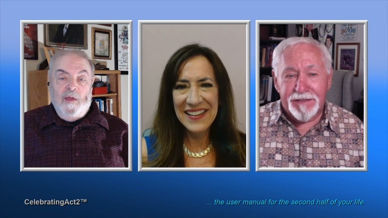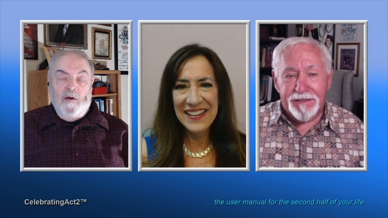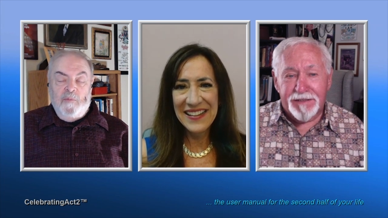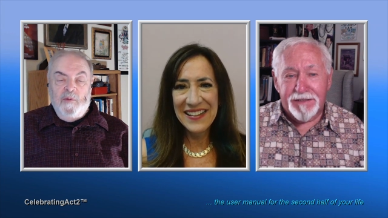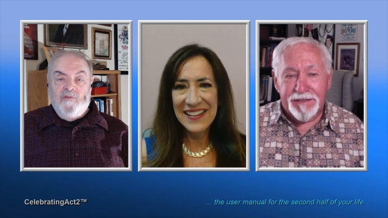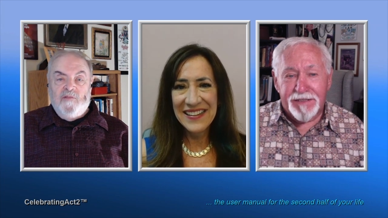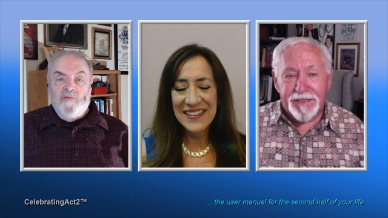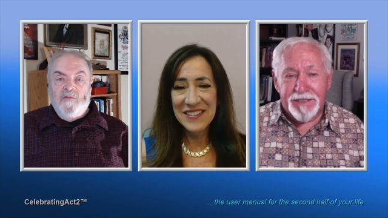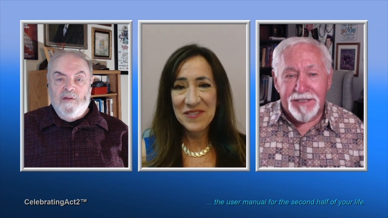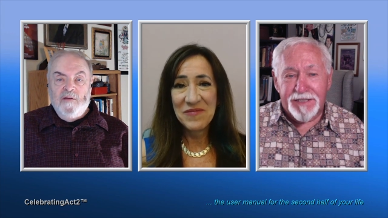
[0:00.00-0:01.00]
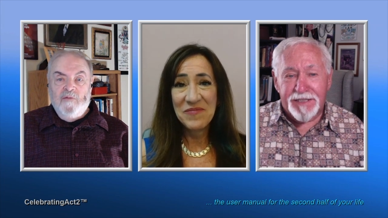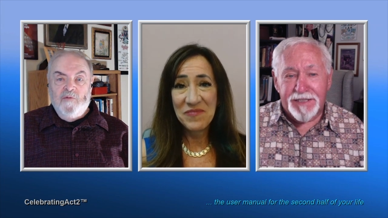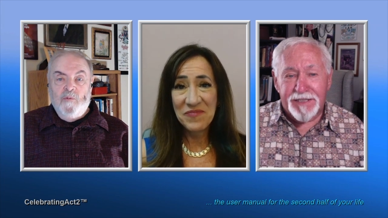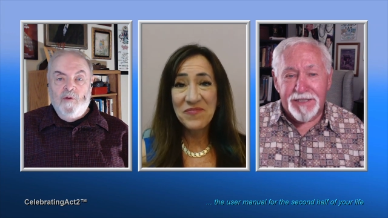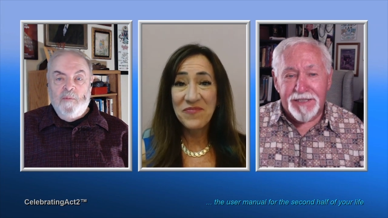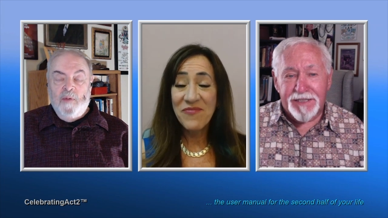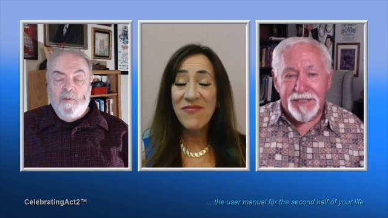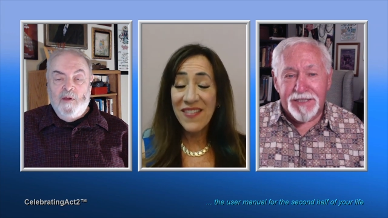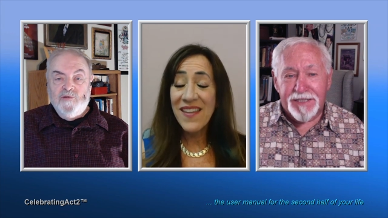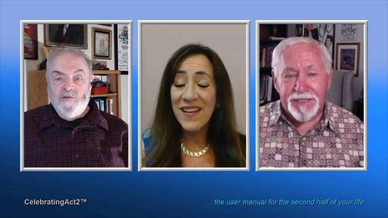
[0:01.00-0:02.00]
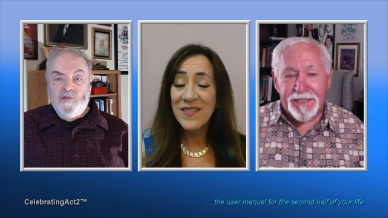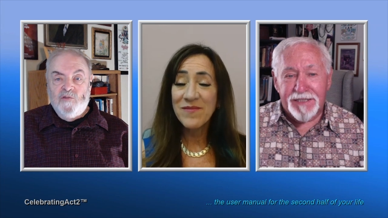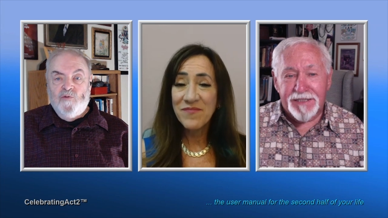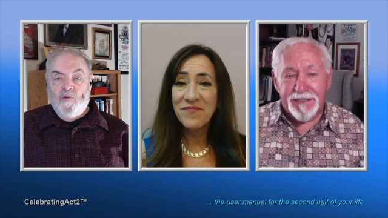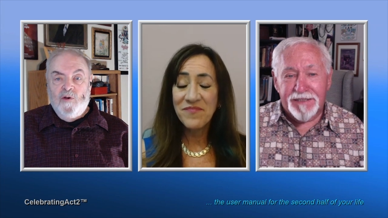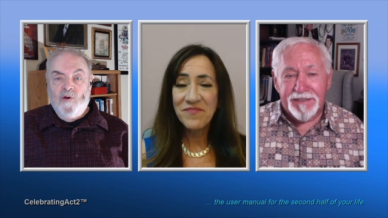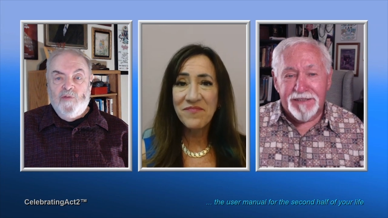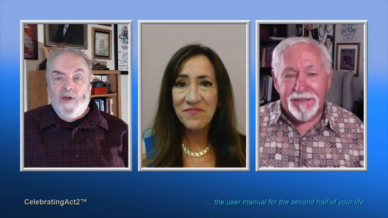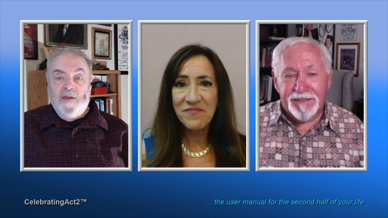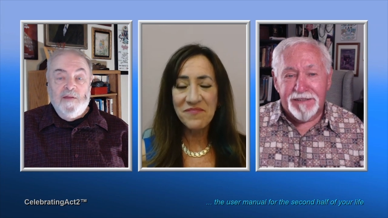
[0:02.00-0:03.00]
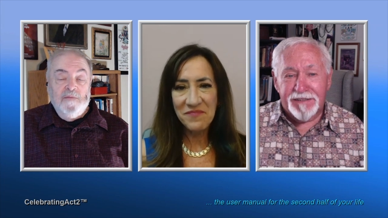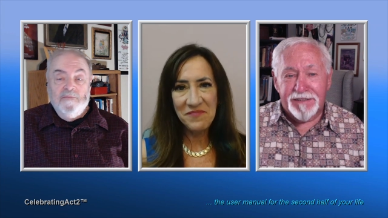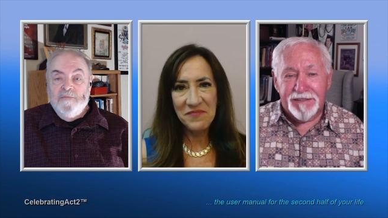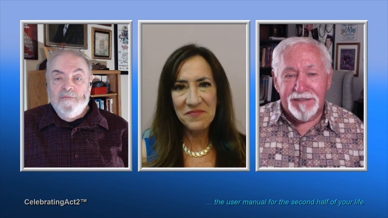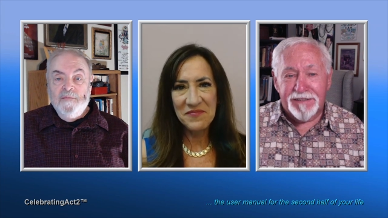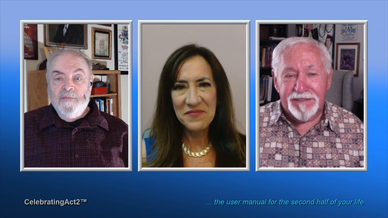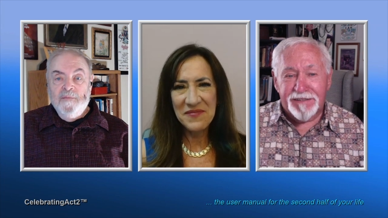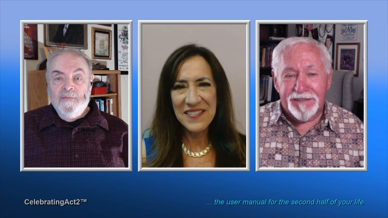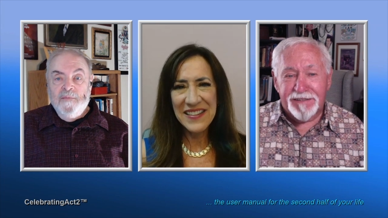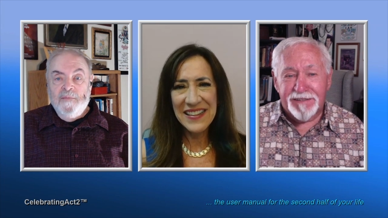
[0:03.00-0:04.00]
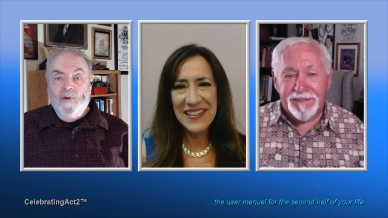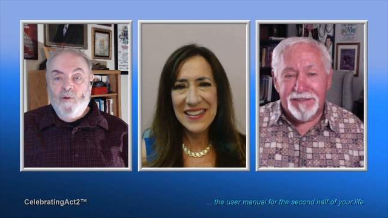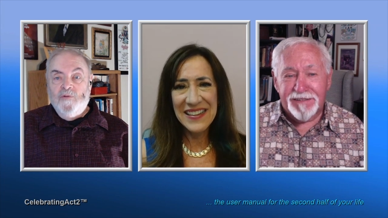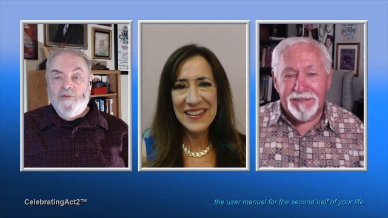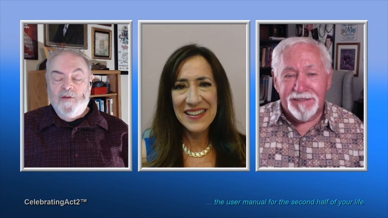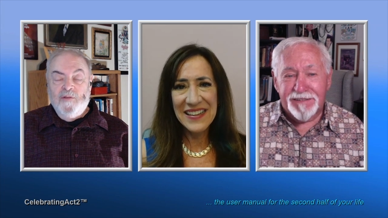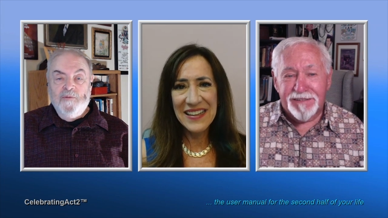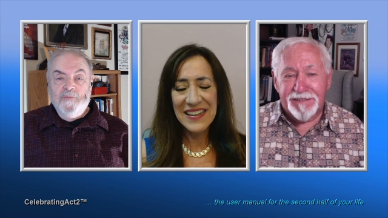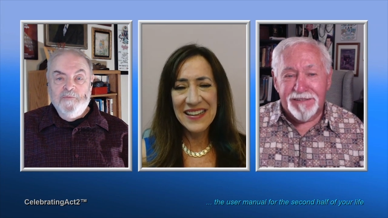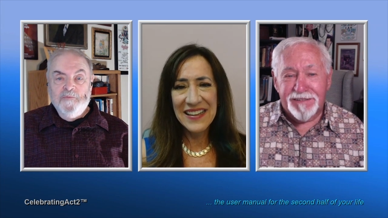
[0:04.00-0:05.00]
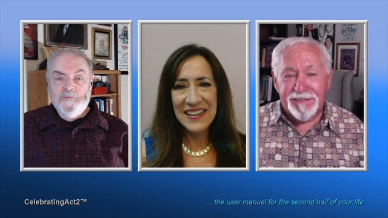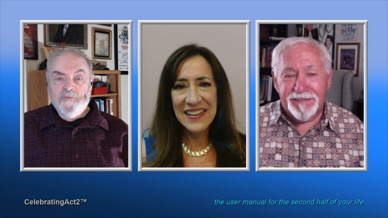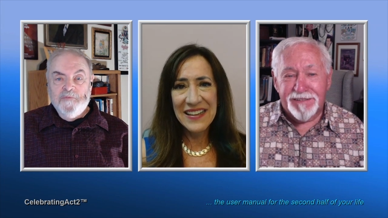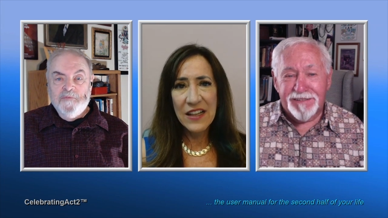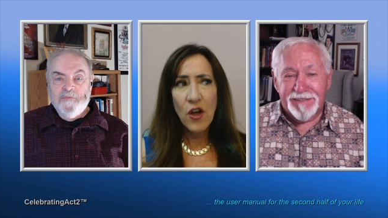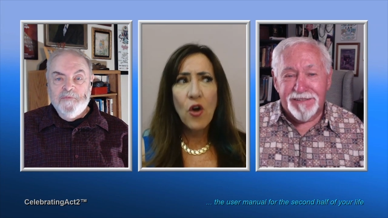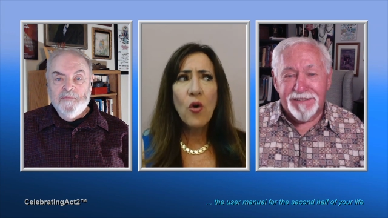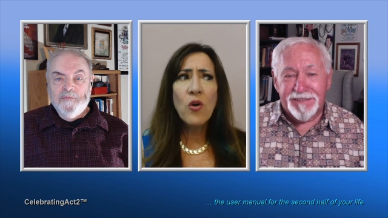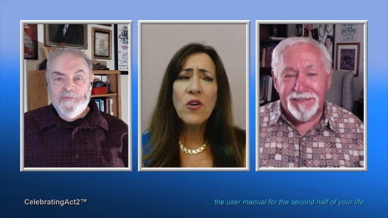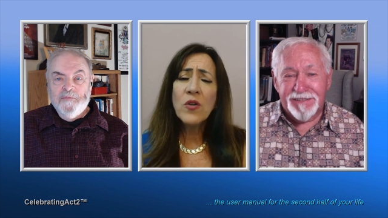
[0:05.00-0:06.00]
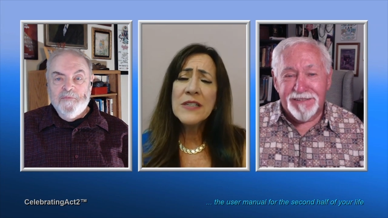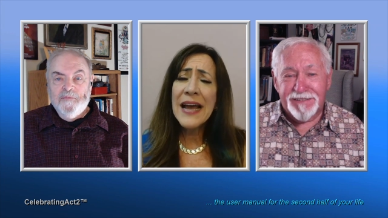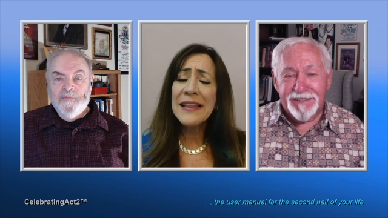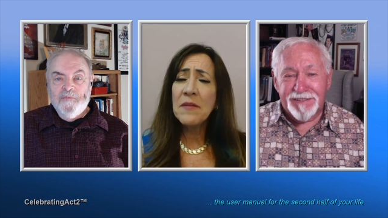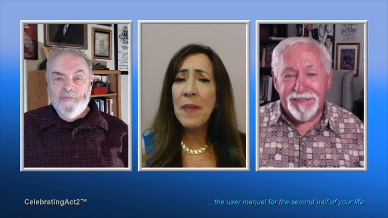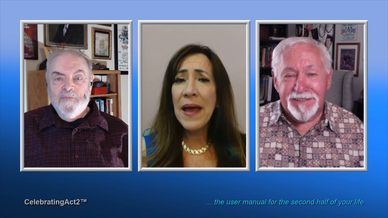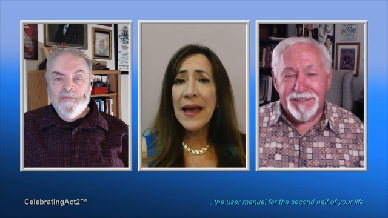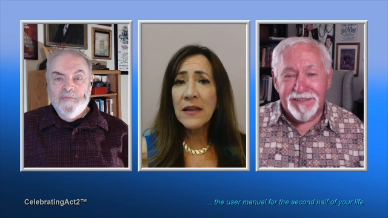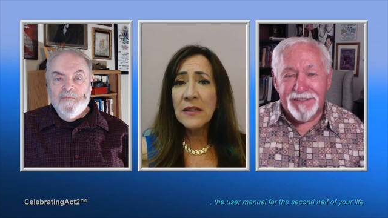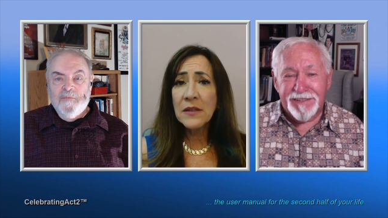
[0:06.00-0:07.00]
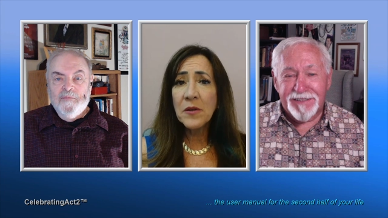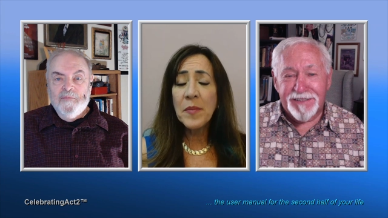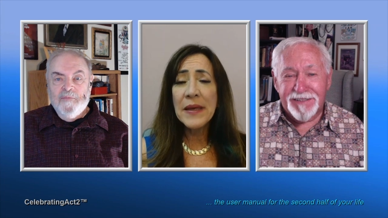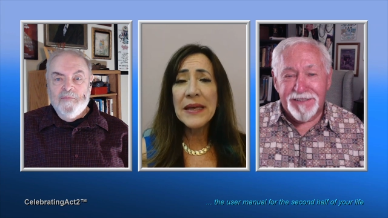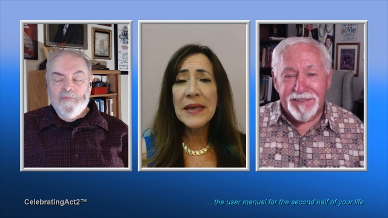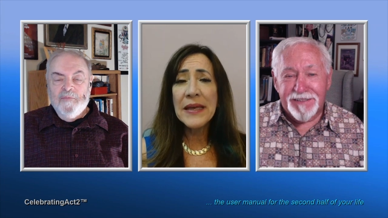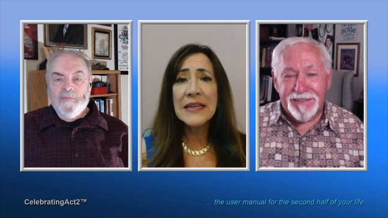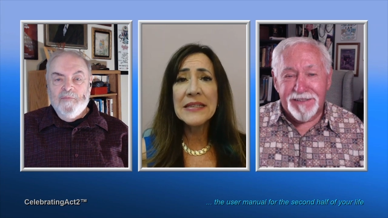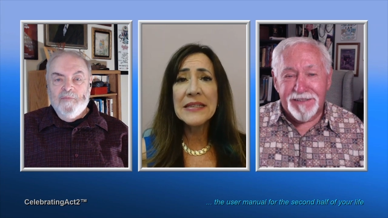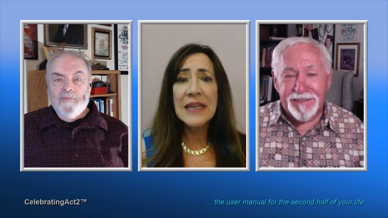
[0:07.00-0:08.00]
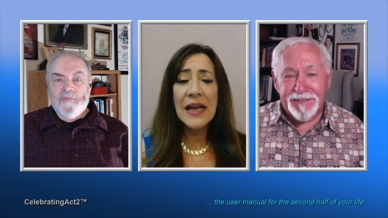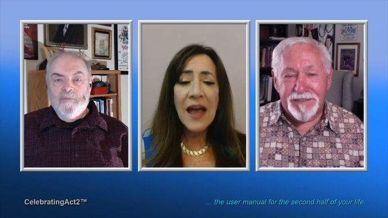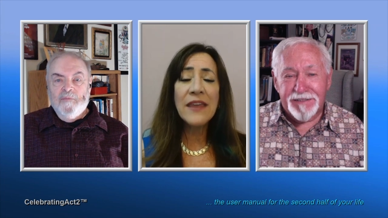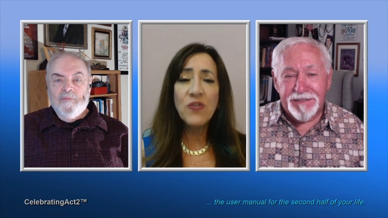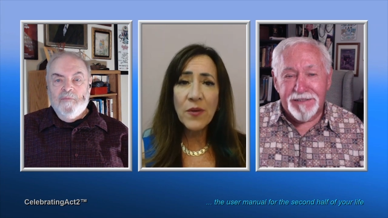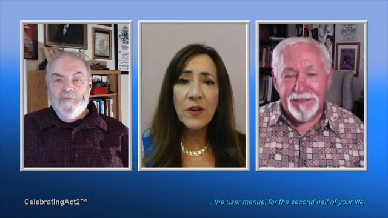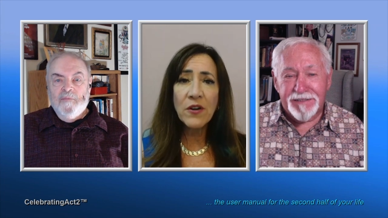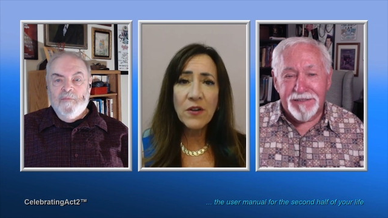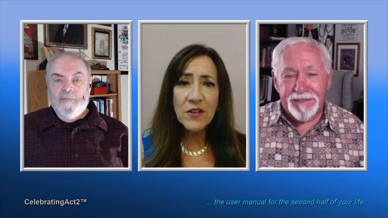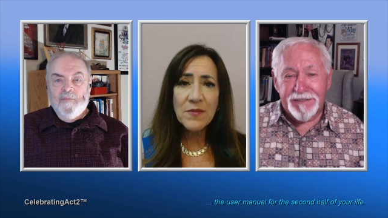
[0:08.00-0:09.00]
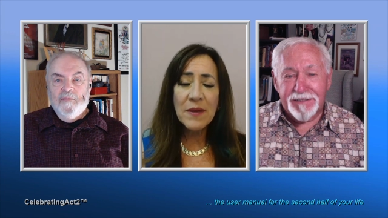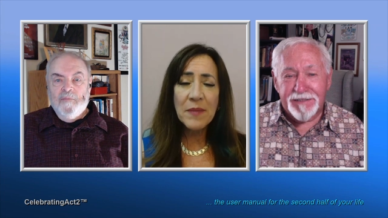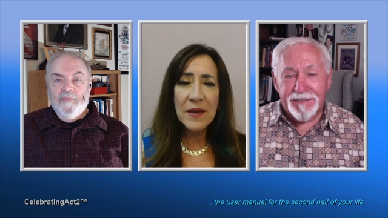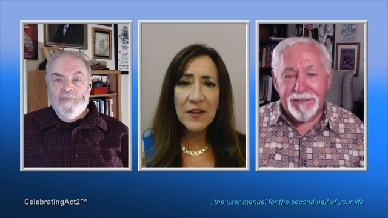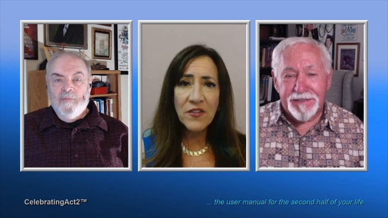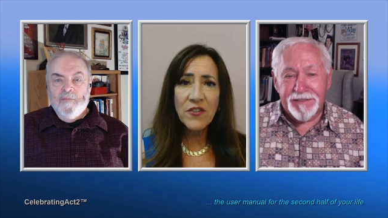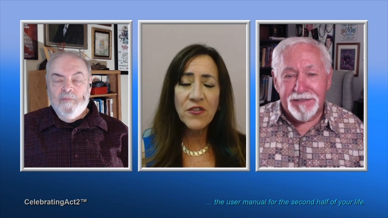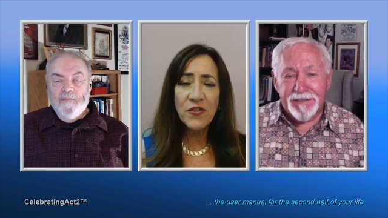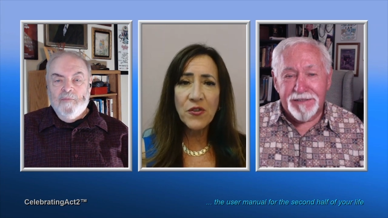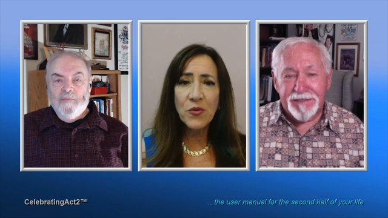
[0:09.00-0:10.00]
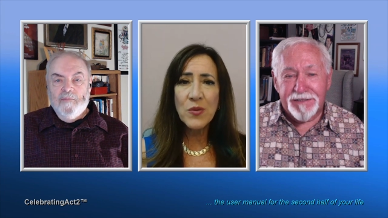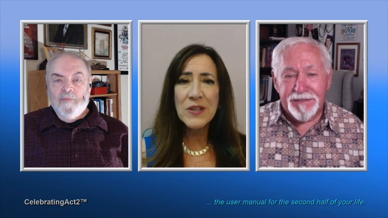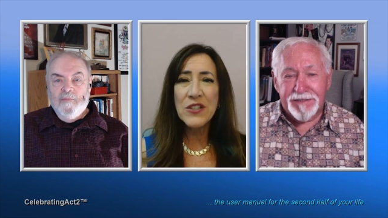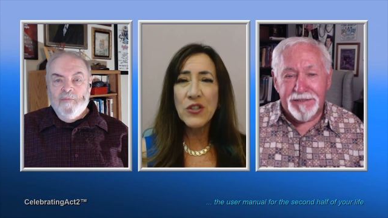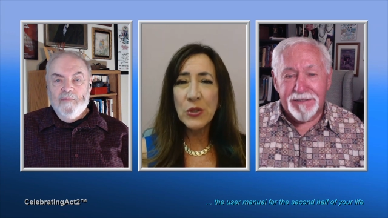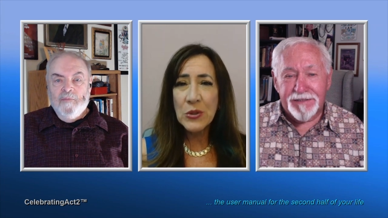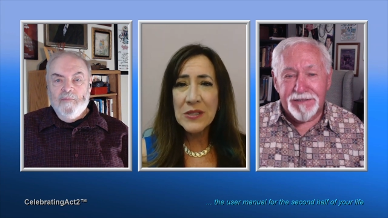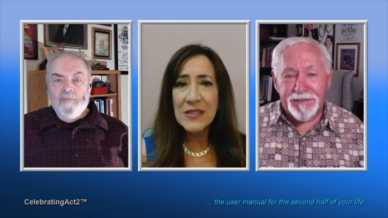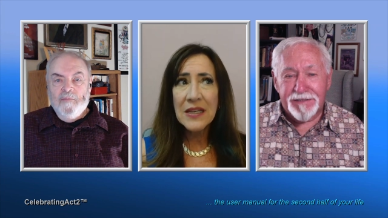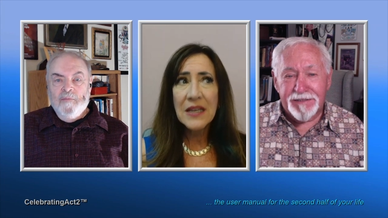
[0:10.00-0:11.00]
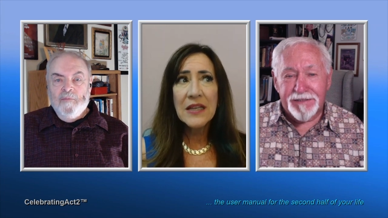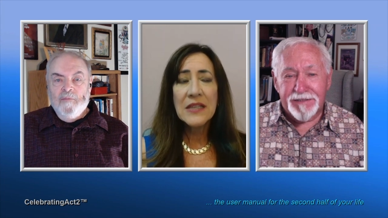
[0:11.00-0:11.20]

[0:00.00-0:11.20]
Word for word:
Speaker 1: it'll be stevia every morning. Maybe I should just forego that and altogether.
Speaker 2: Or, or dial it back a little bit. I, I do encourage my patients to reduce